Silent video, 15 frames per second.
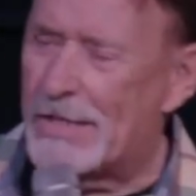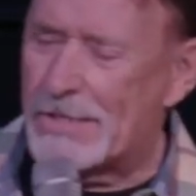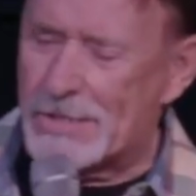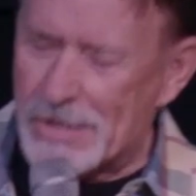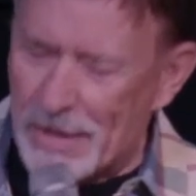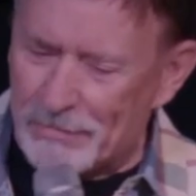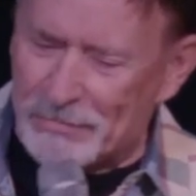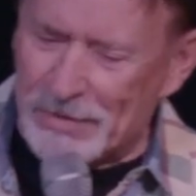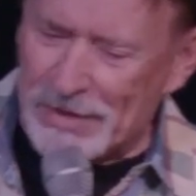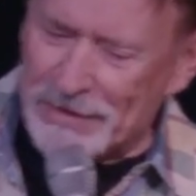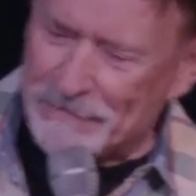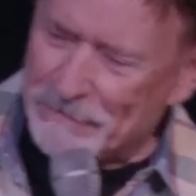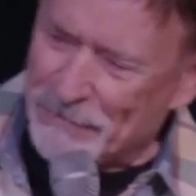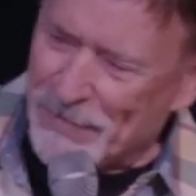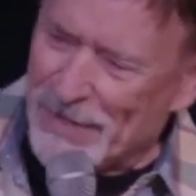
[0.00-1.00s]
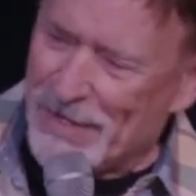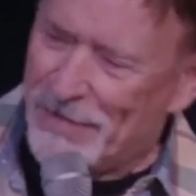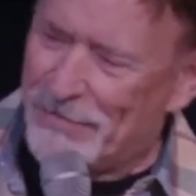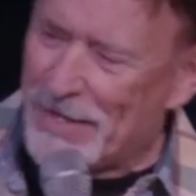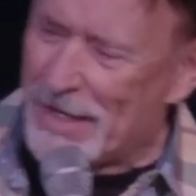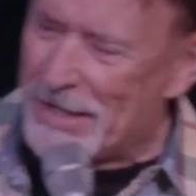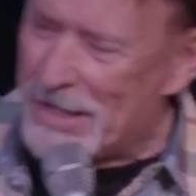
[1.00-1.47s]
something
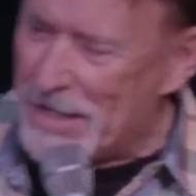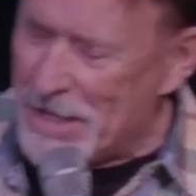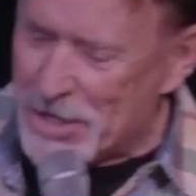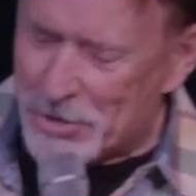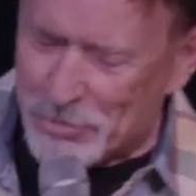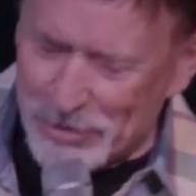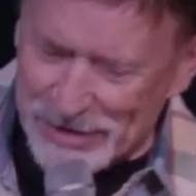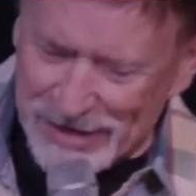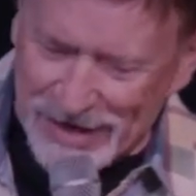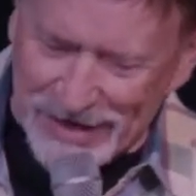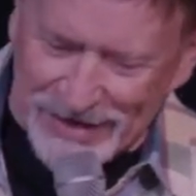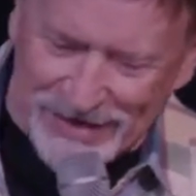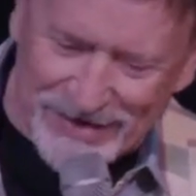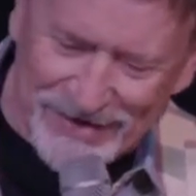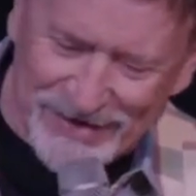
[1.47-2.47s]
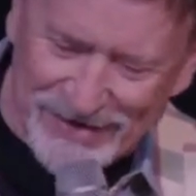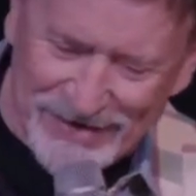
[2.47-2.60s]
that he created,